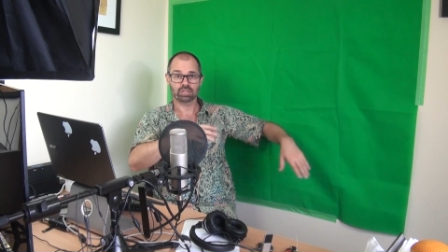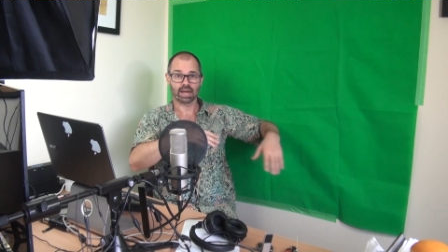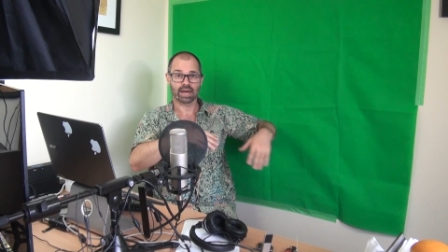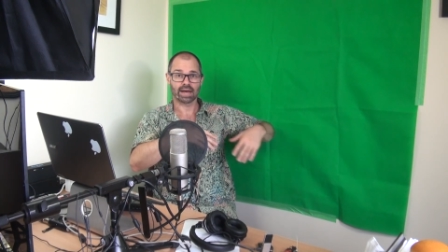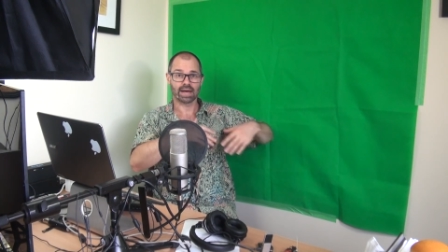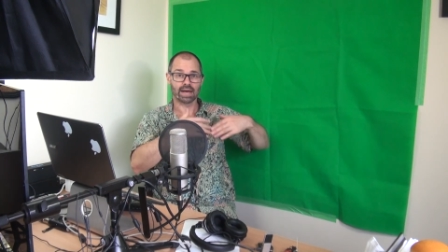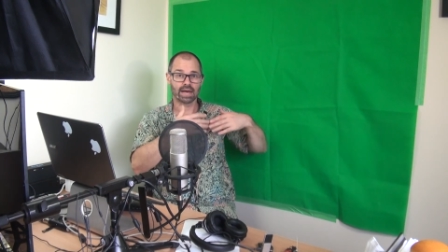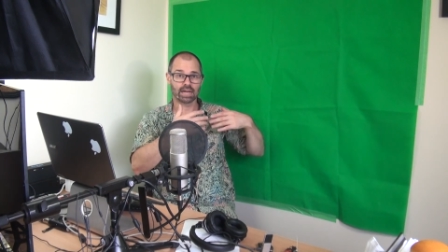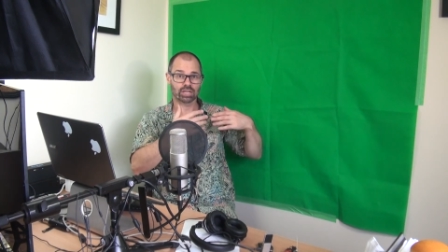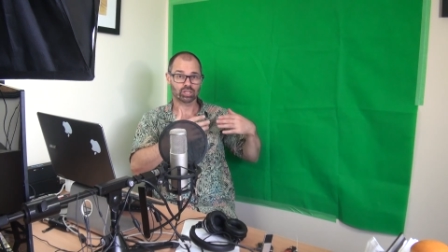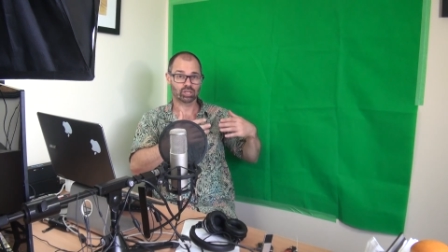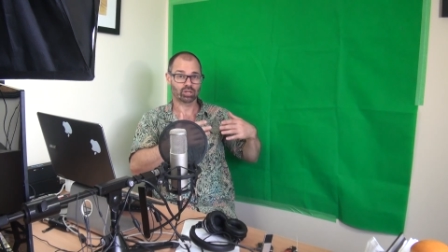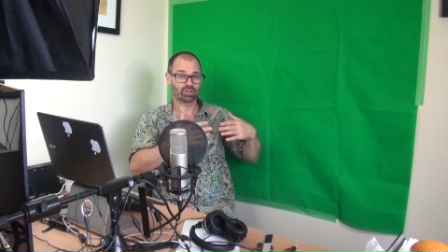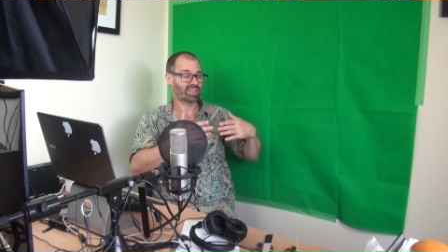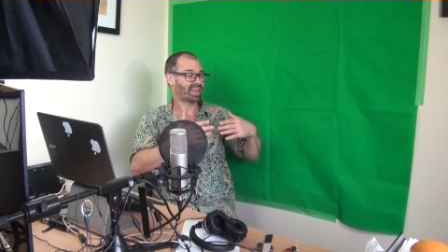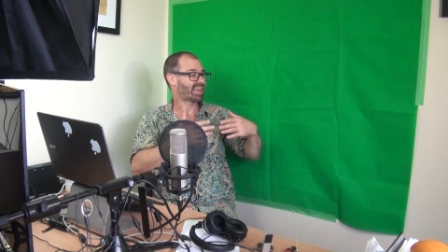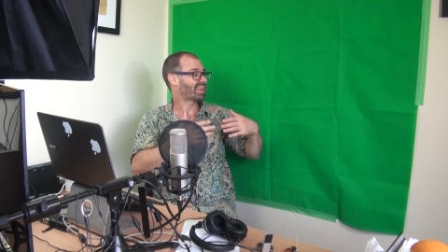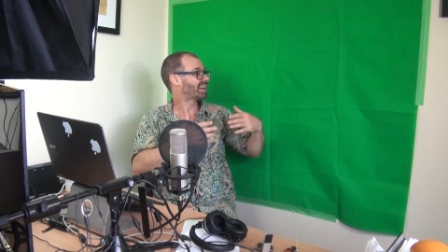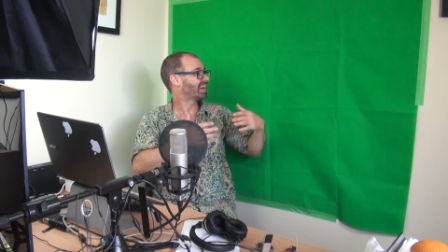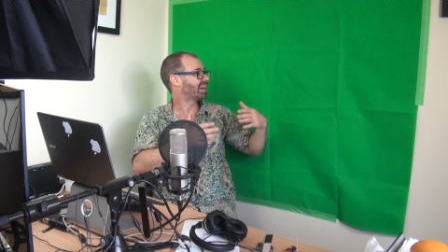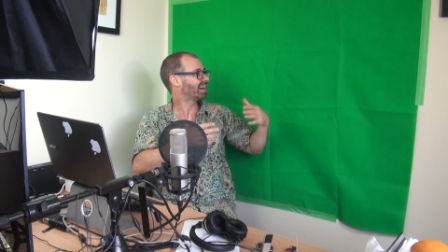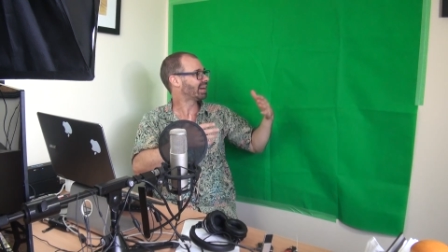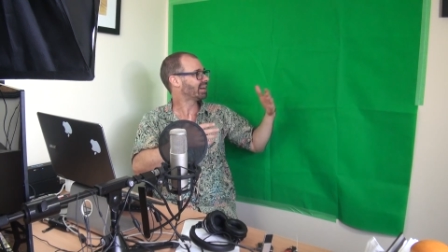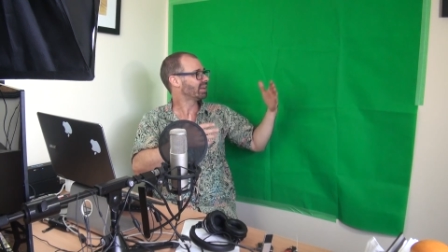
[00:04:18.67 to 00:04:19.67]
the harsher
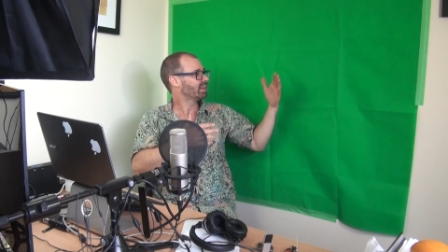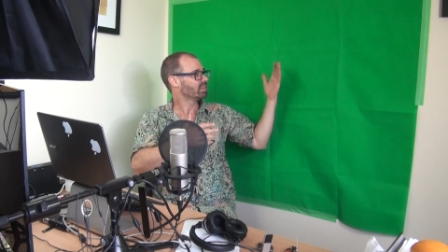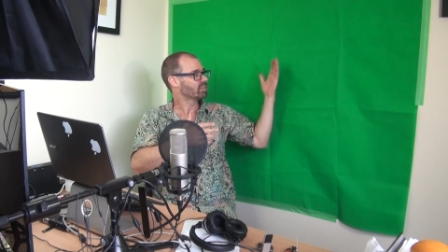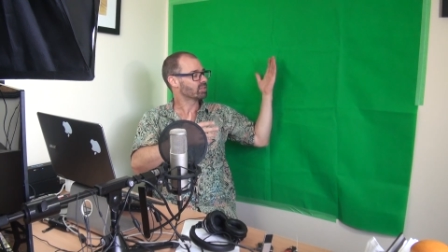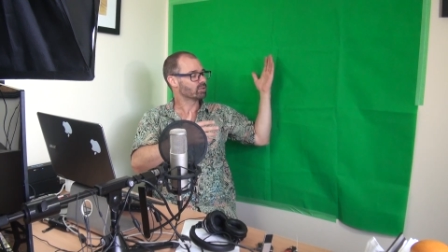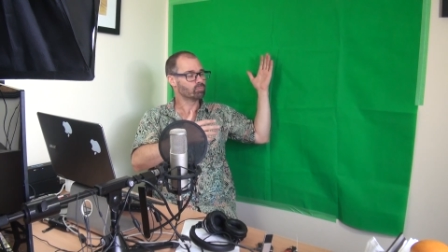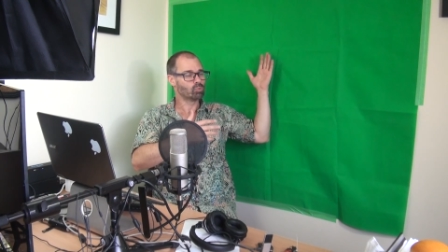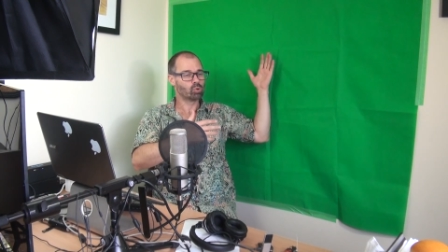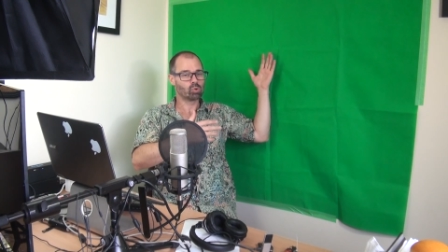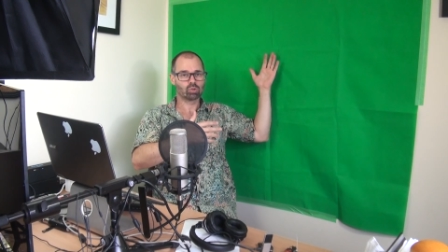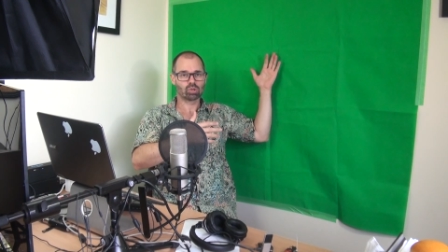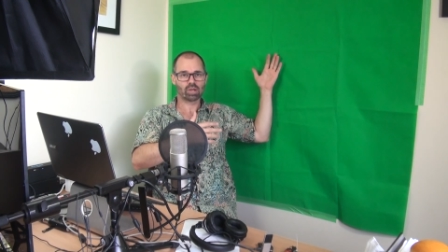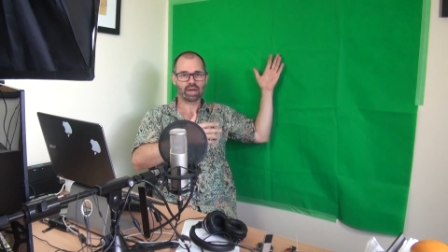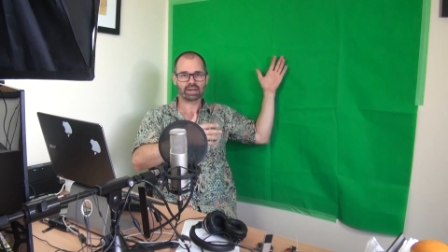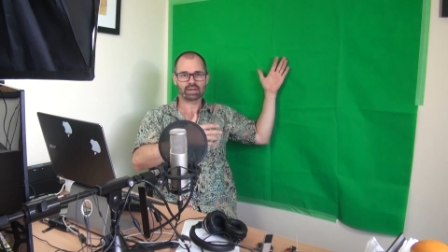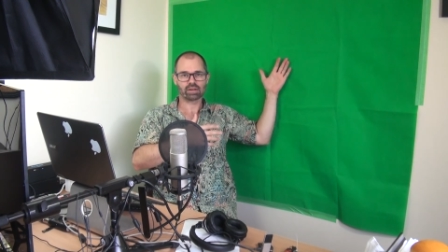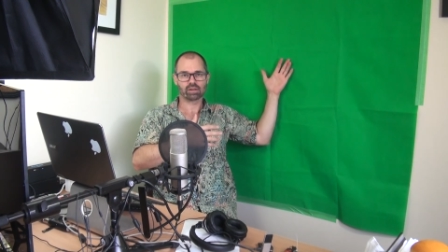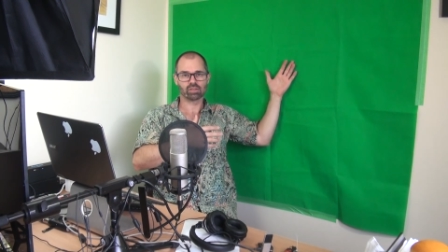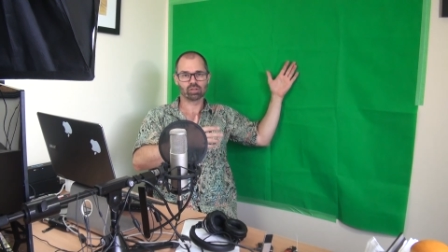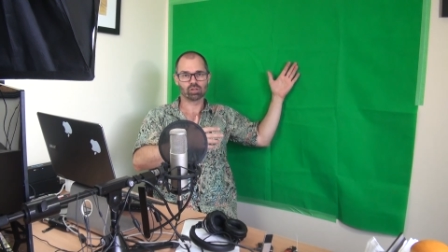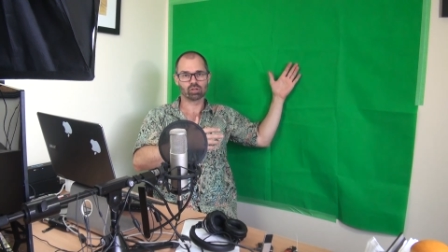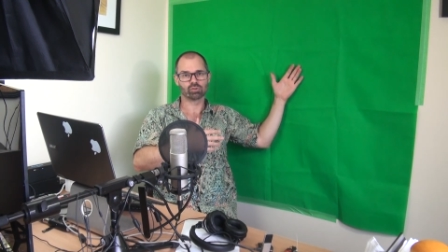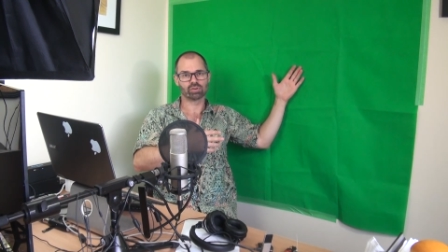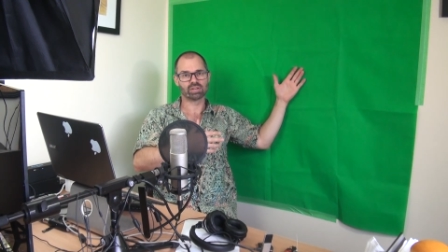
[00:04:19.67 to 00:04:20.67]
they are, the more
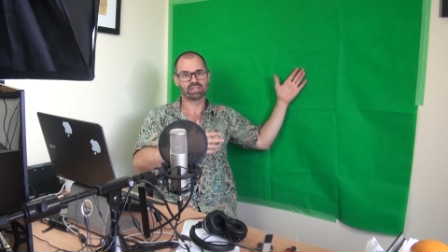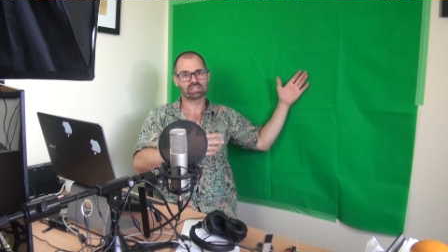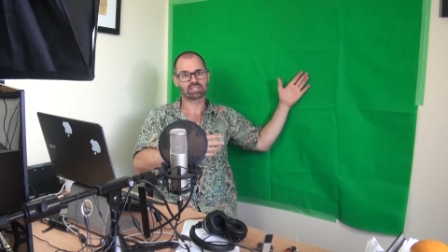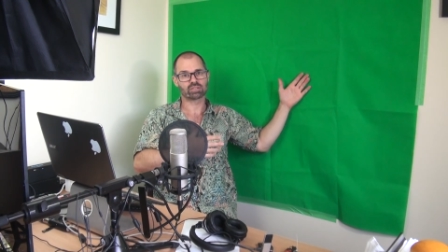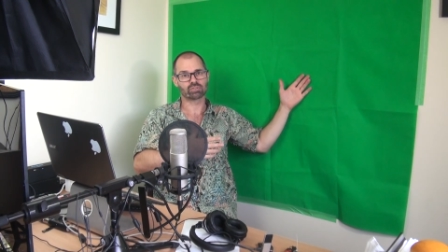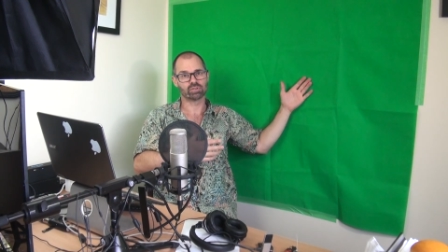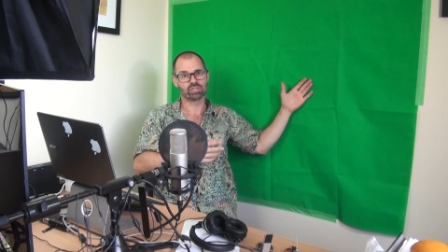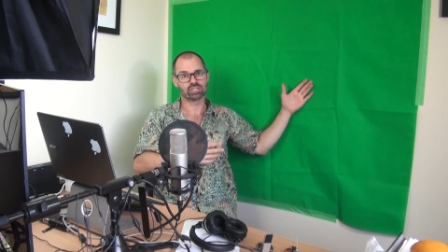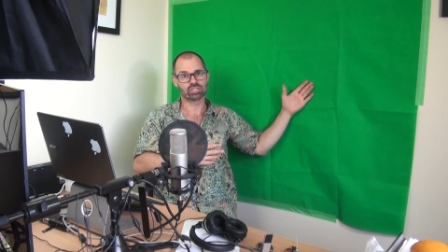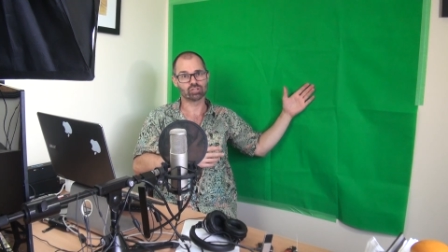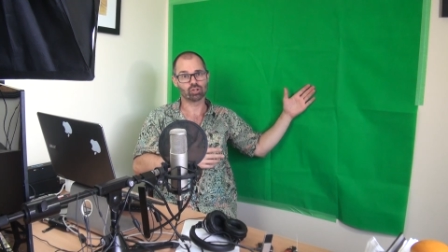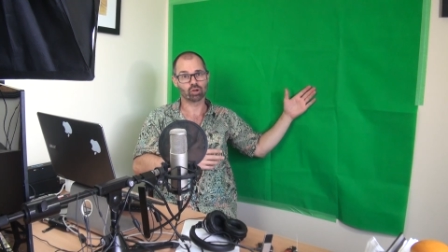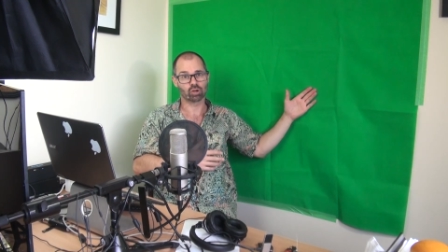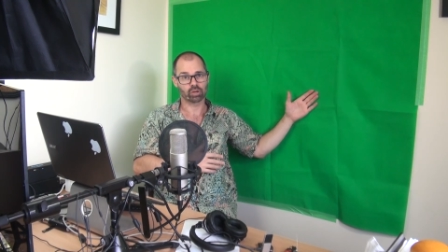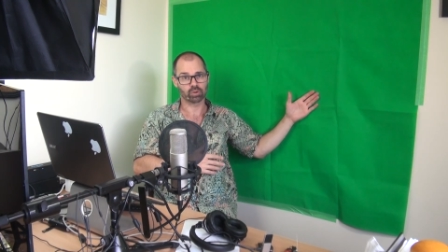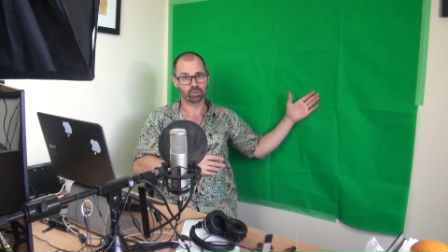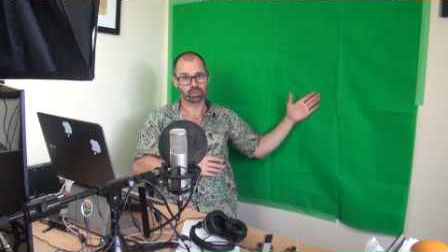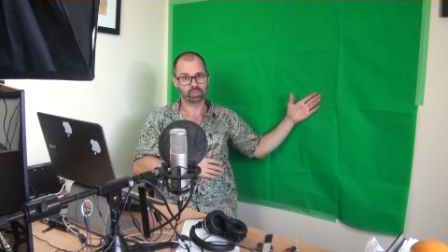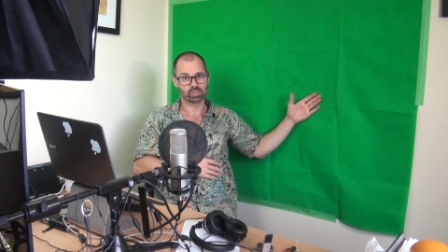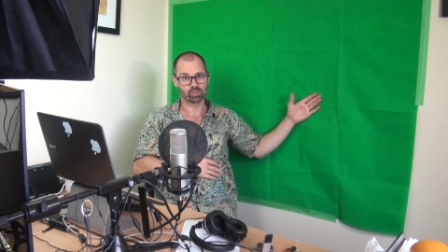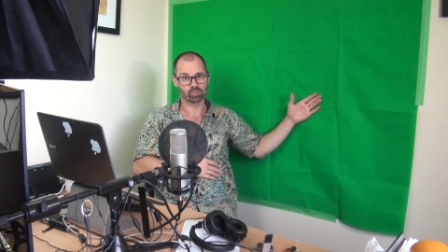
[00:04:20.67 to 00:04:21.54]
likely the green screen is not going